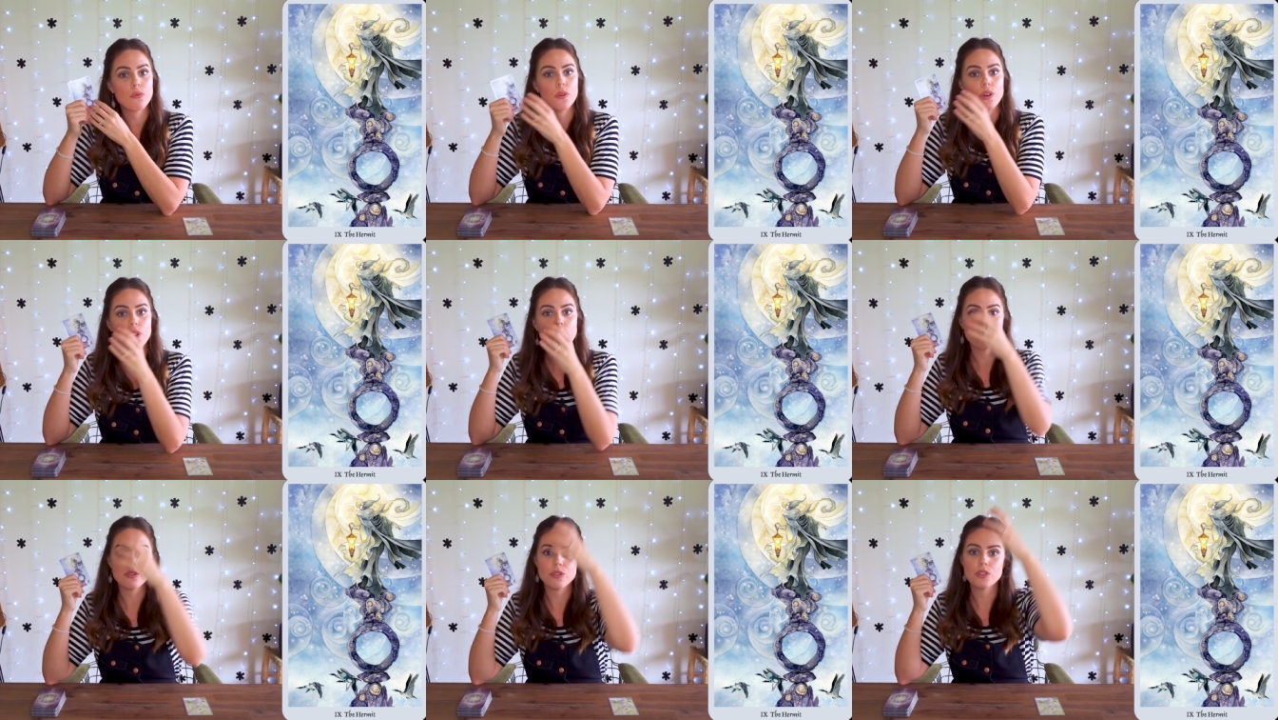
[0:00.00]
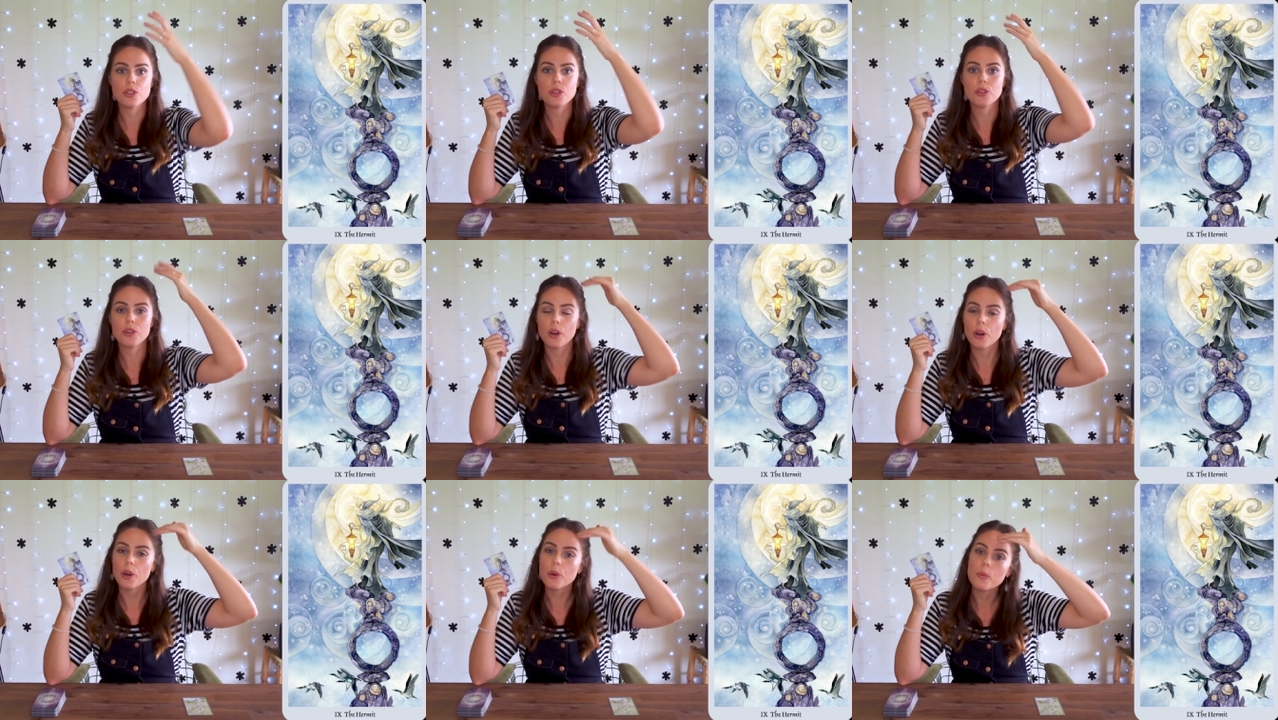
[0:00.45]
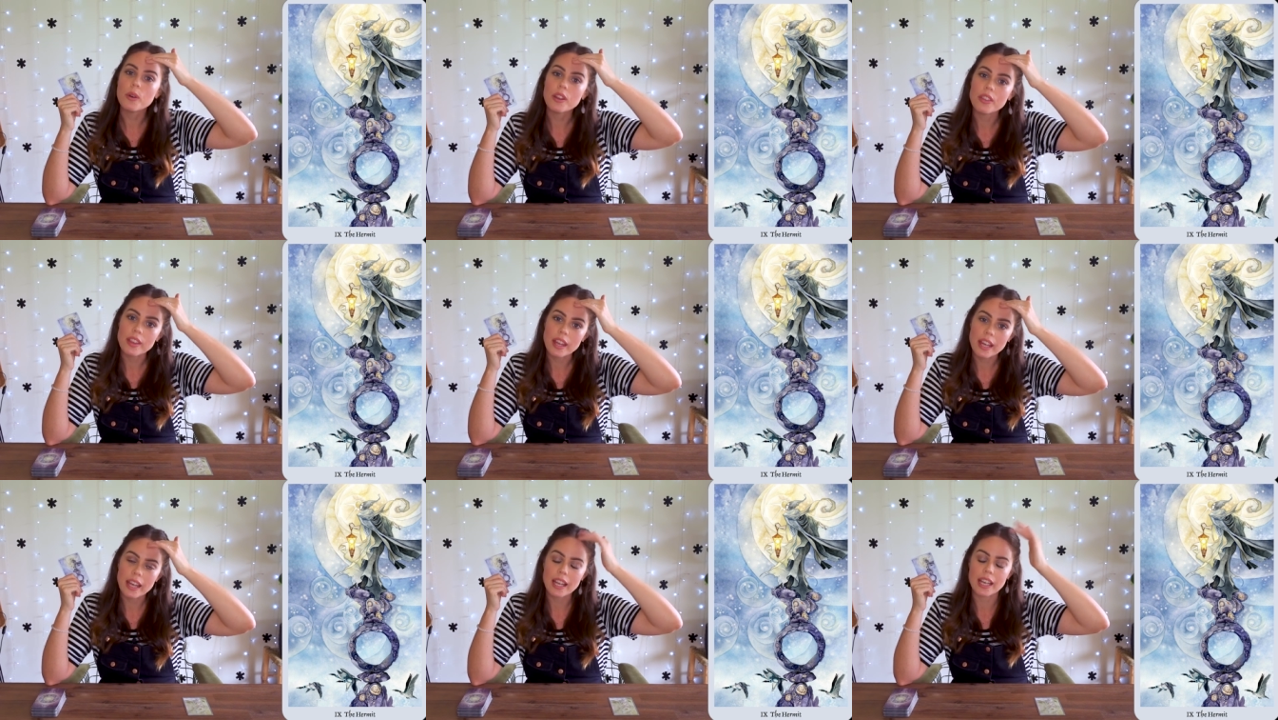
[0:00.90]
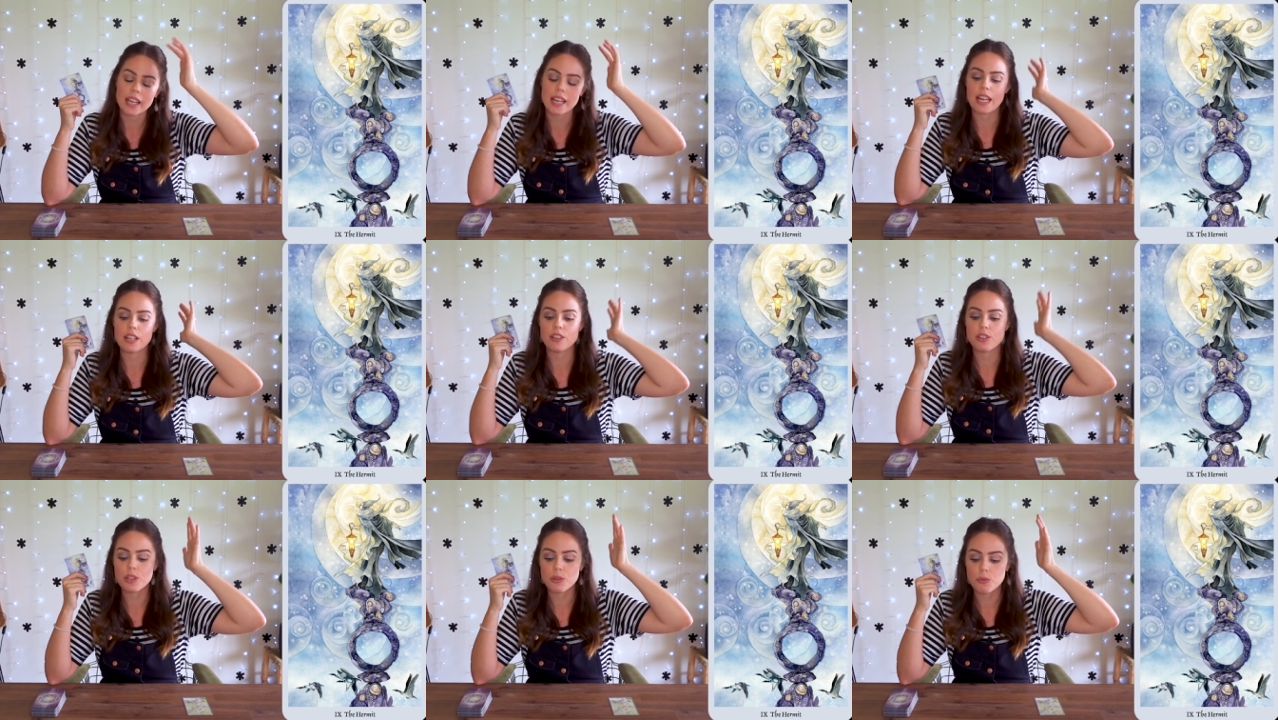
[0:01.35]
for you to go within
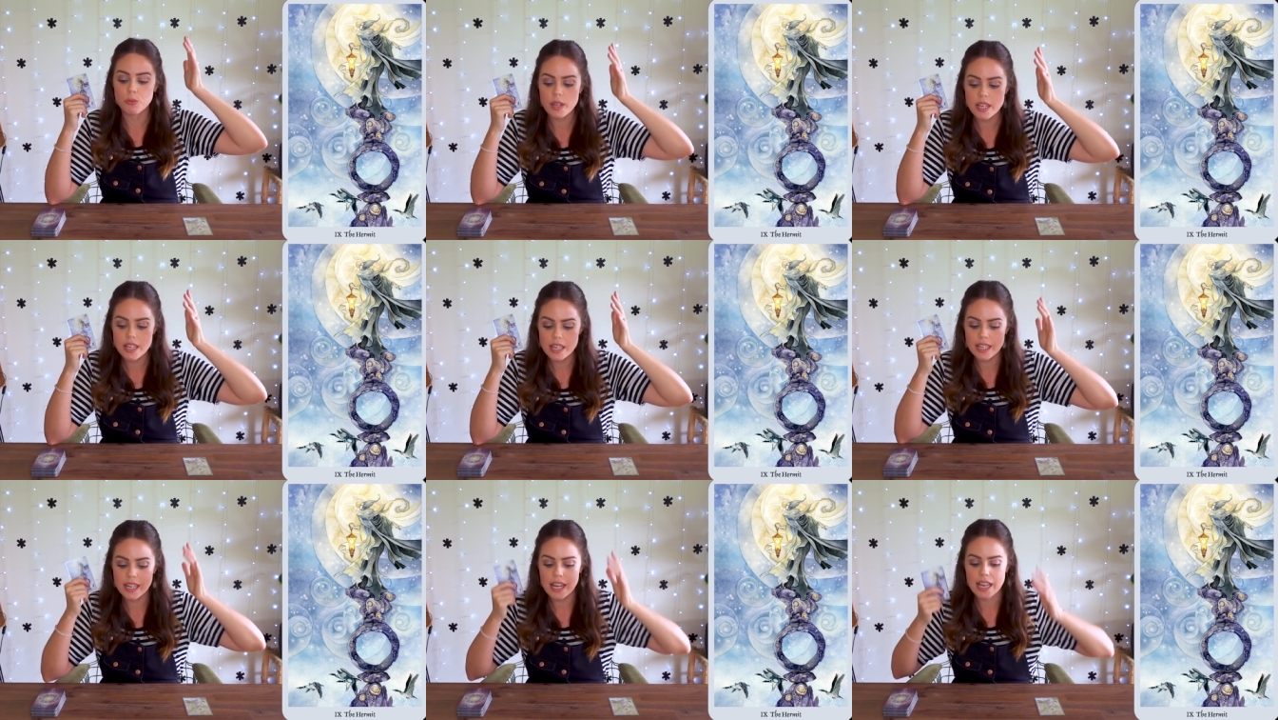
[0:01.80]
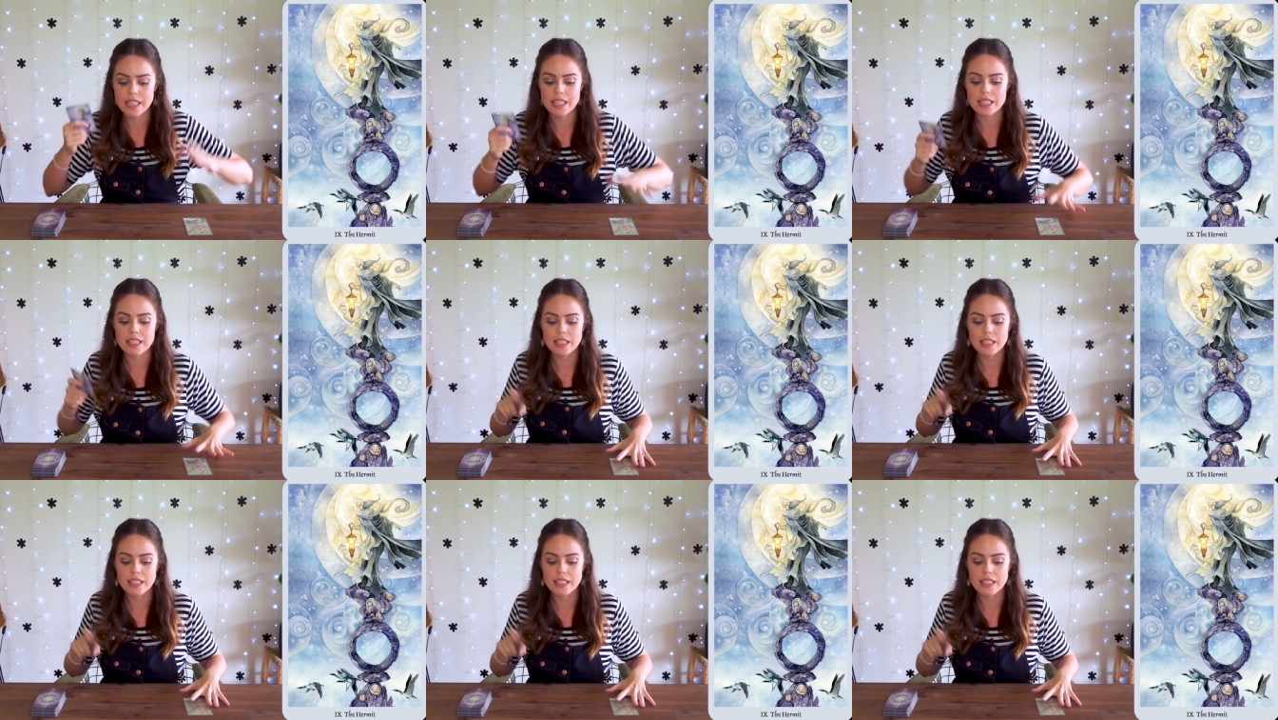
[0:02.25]
and to reconnect.